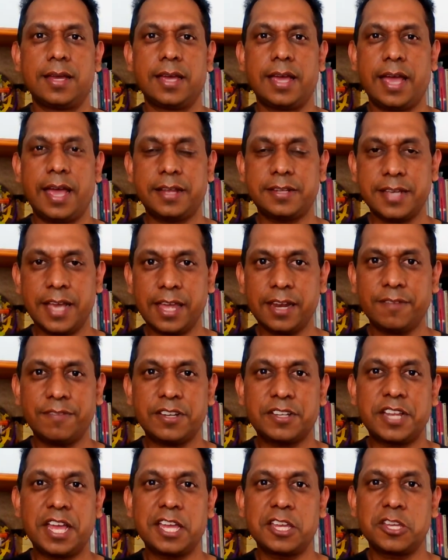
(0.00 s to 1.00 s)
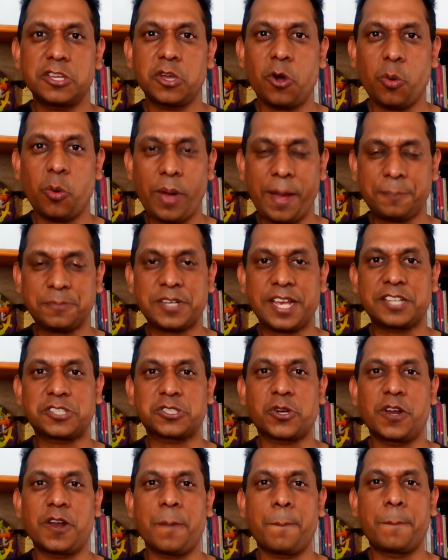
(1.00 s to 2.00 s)
at the end of the day, your website's
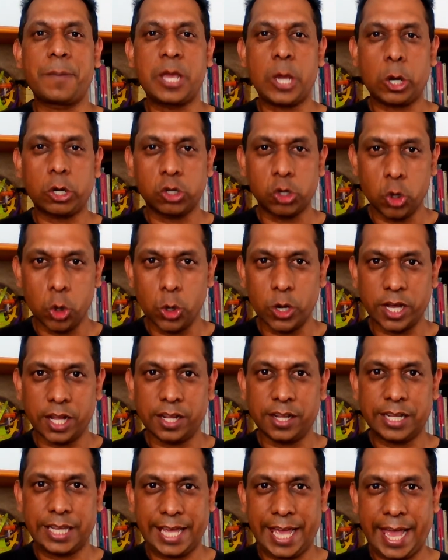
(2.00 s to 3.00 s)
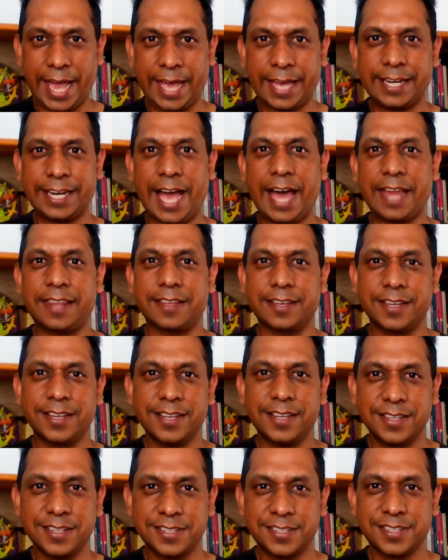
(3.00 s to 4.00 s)
going to be on Google and other
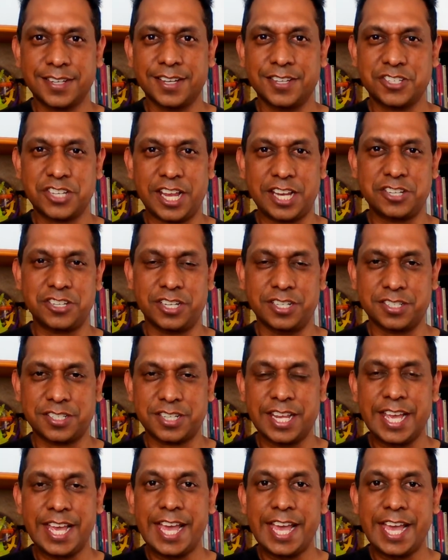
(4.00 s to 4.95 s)
search engines.